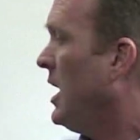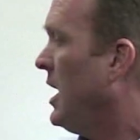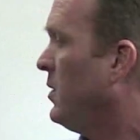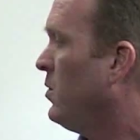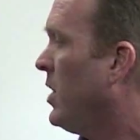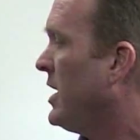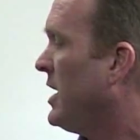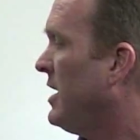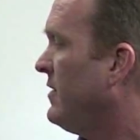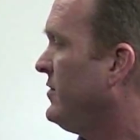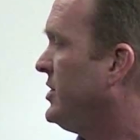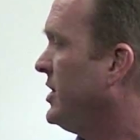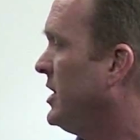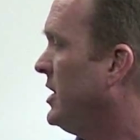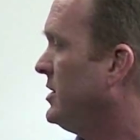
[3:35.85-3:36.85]
And what
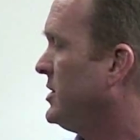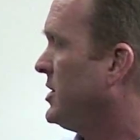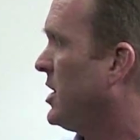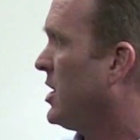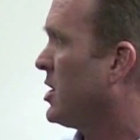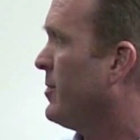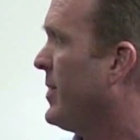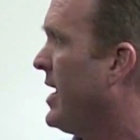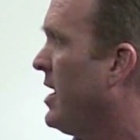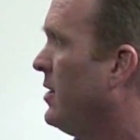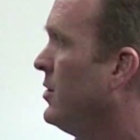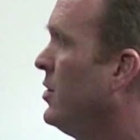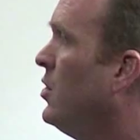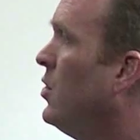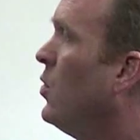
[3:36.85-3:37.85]
I've done to talk
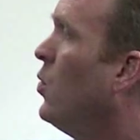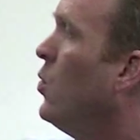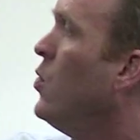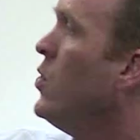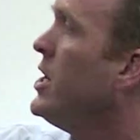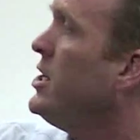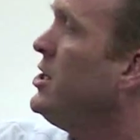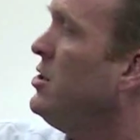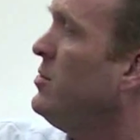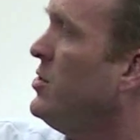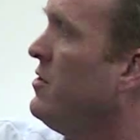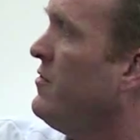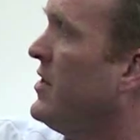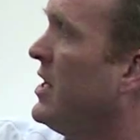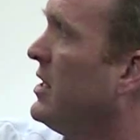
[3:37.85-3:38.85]
about when you
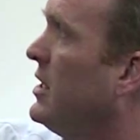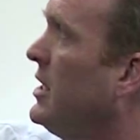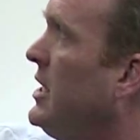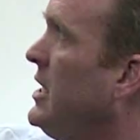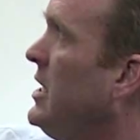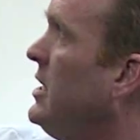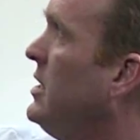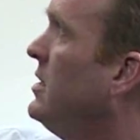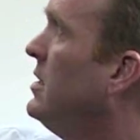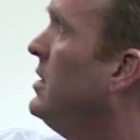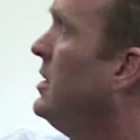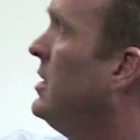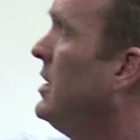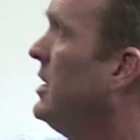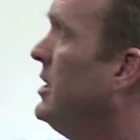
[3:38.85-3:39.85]
move that lead
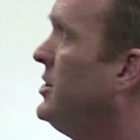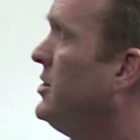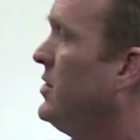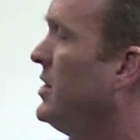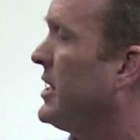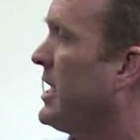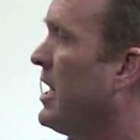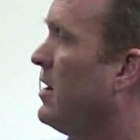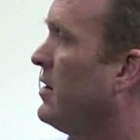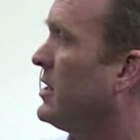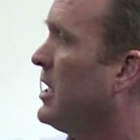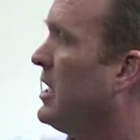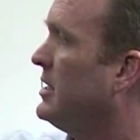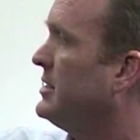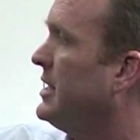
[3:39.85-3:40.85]
into an account
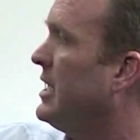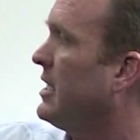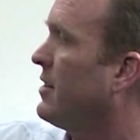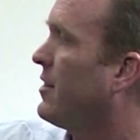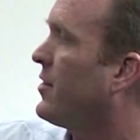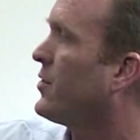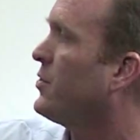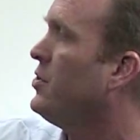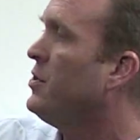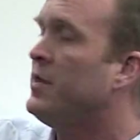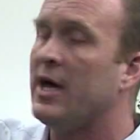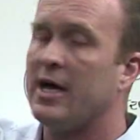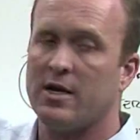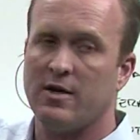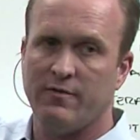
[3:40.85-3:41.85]
and contact through
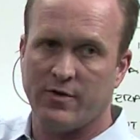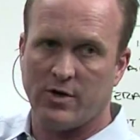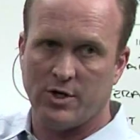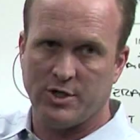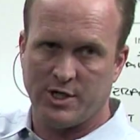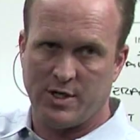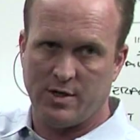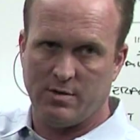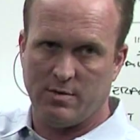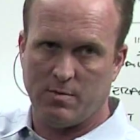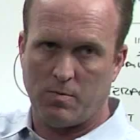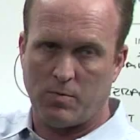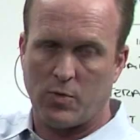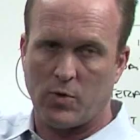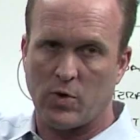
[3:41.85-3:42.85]
that conversion
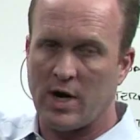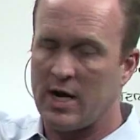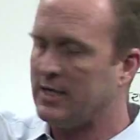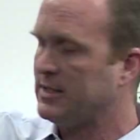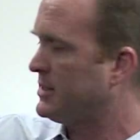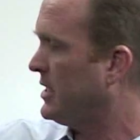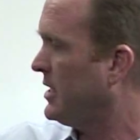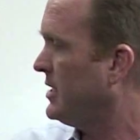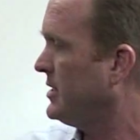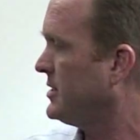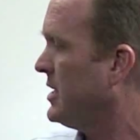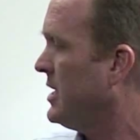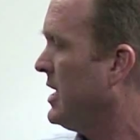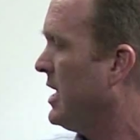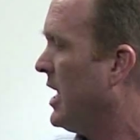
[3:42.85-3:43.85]

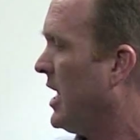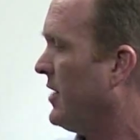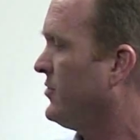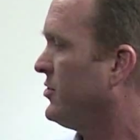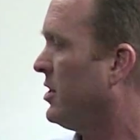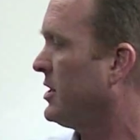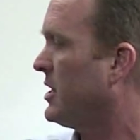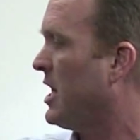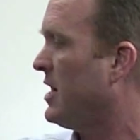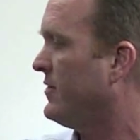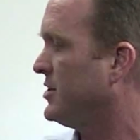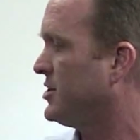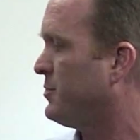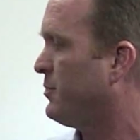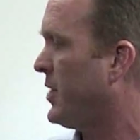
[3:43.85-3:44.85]
process, I've drawn kind
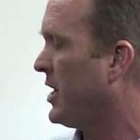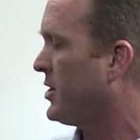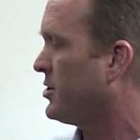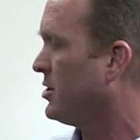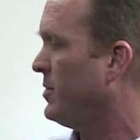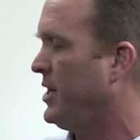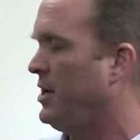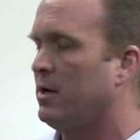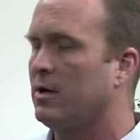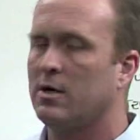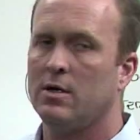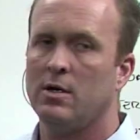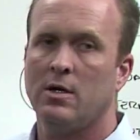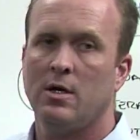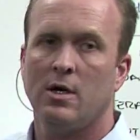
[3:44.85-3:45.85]
of a spectrum
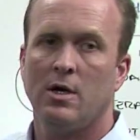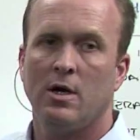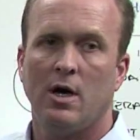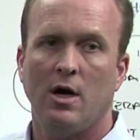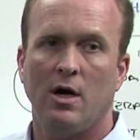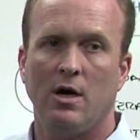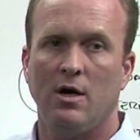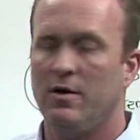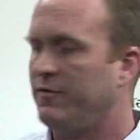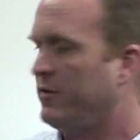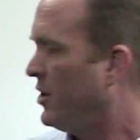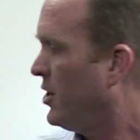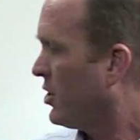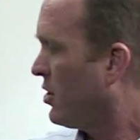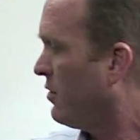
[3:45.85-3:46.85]
here of
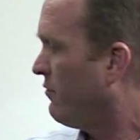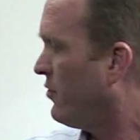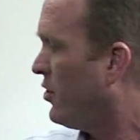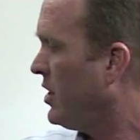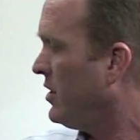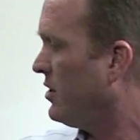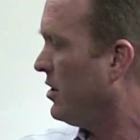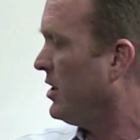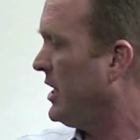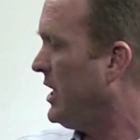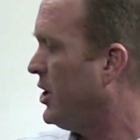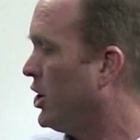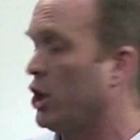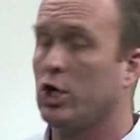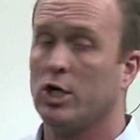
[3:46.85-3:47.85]
converting the
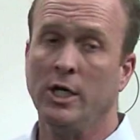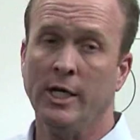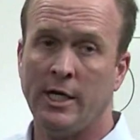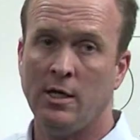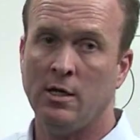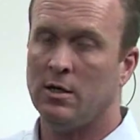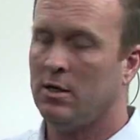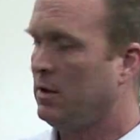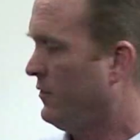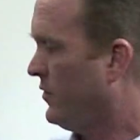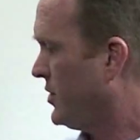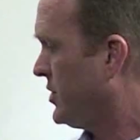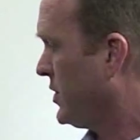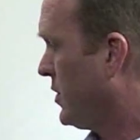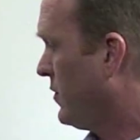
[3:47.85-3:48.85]
lead early
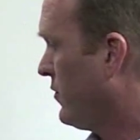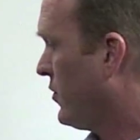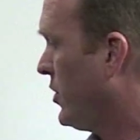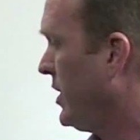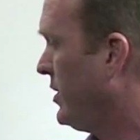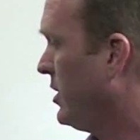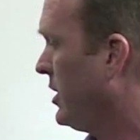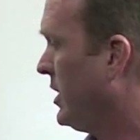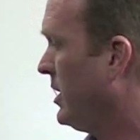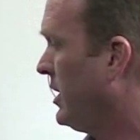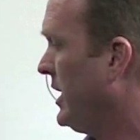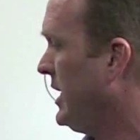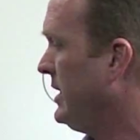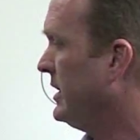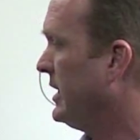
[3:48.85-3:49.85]
versus converting the
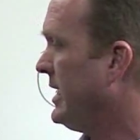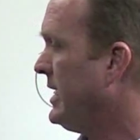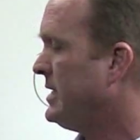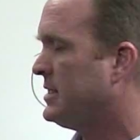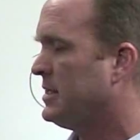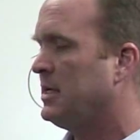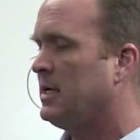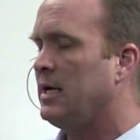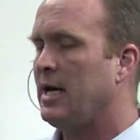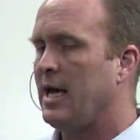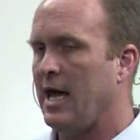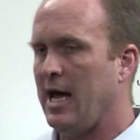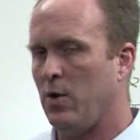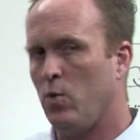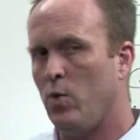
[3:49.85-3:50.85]
lead late,
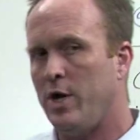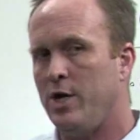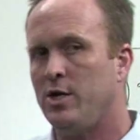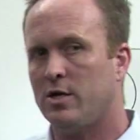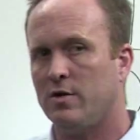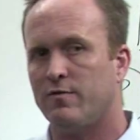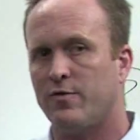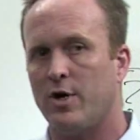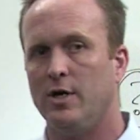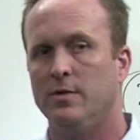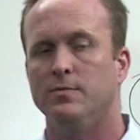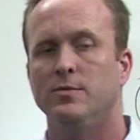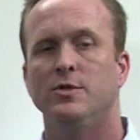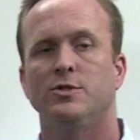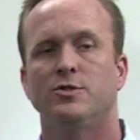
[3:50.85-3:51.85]
and when you
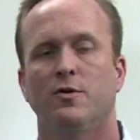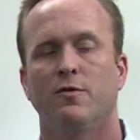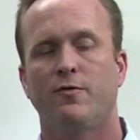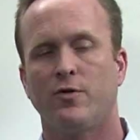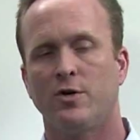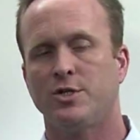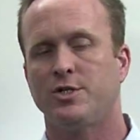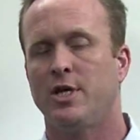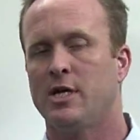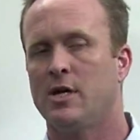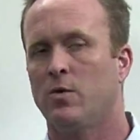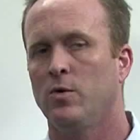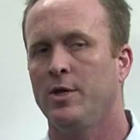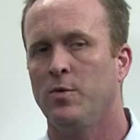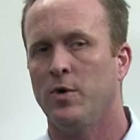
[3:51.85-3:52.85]
convert. So first thing I
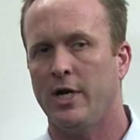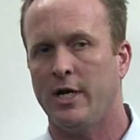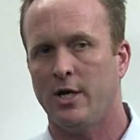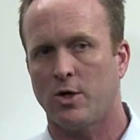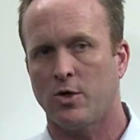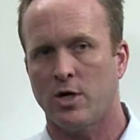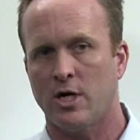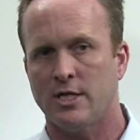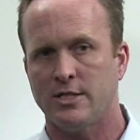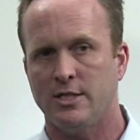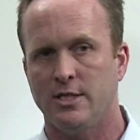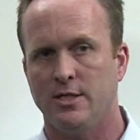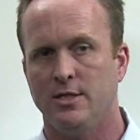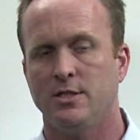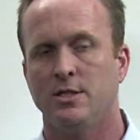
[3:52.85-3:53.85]
really want to get across
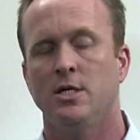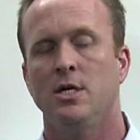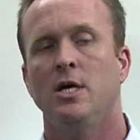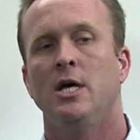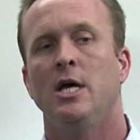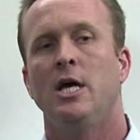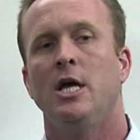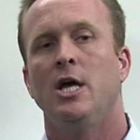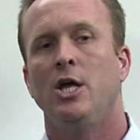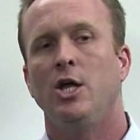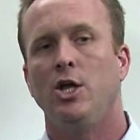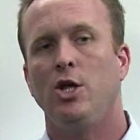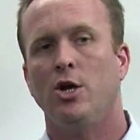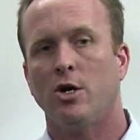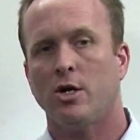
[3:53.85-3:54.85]
is
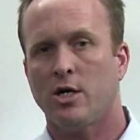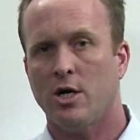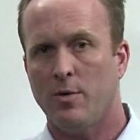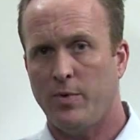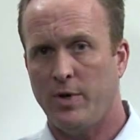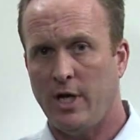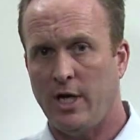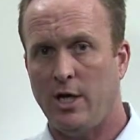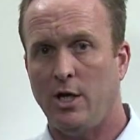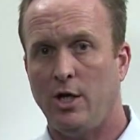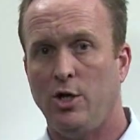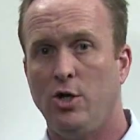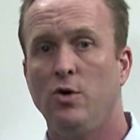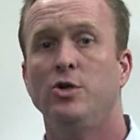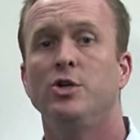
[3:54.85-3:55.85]
your company,
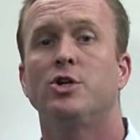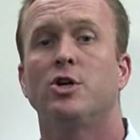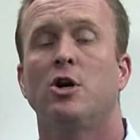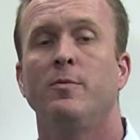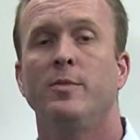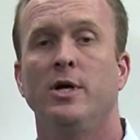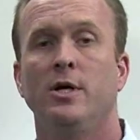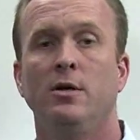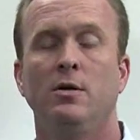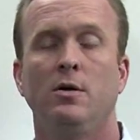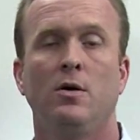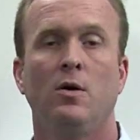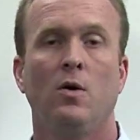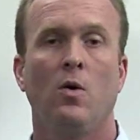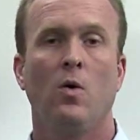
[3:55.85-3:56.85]
you determine
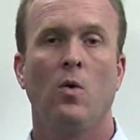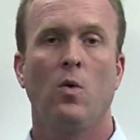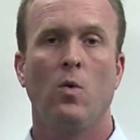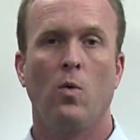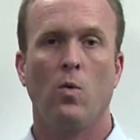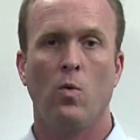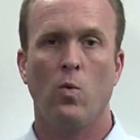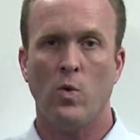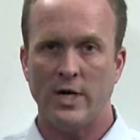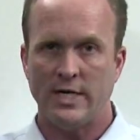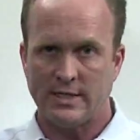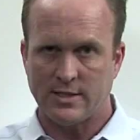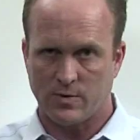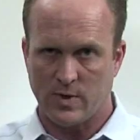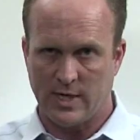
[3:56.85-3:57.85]
when
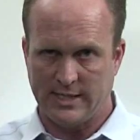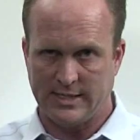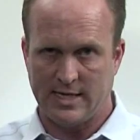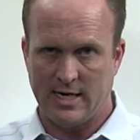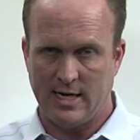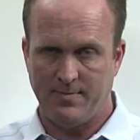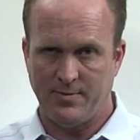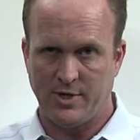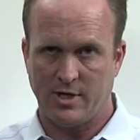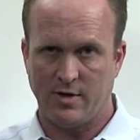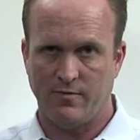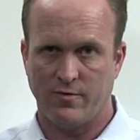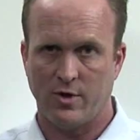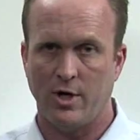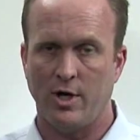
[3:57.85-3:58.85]
is the right time to
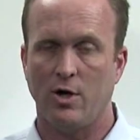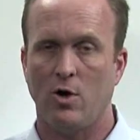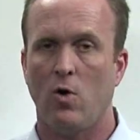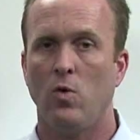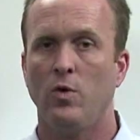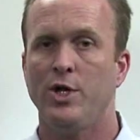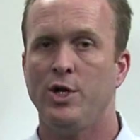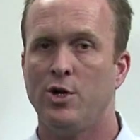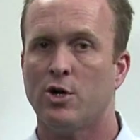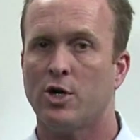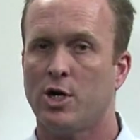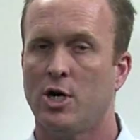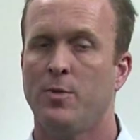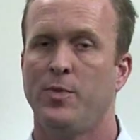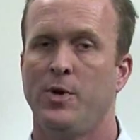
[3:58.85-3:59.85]
convert. Only your
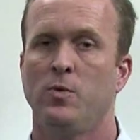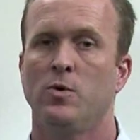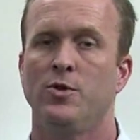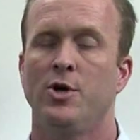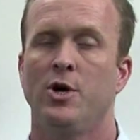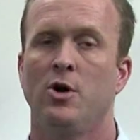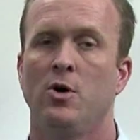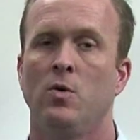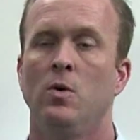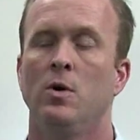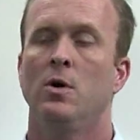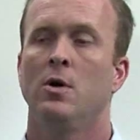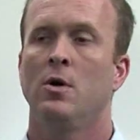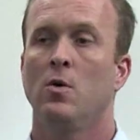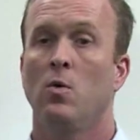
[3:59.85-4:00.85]
company will know
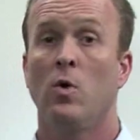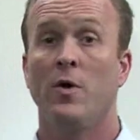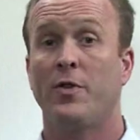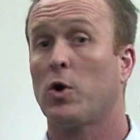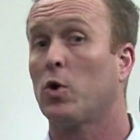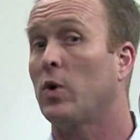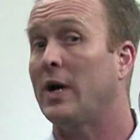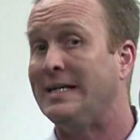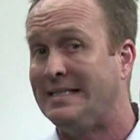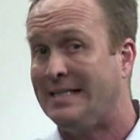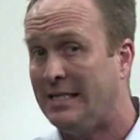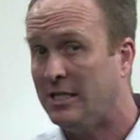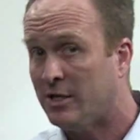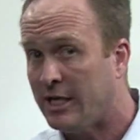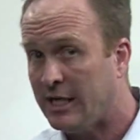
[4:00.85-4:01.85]
what the
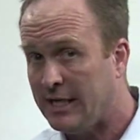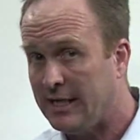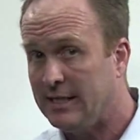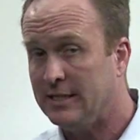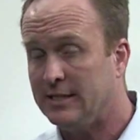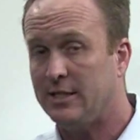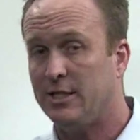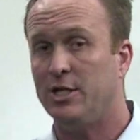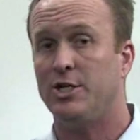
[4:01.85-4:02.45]
criteria is to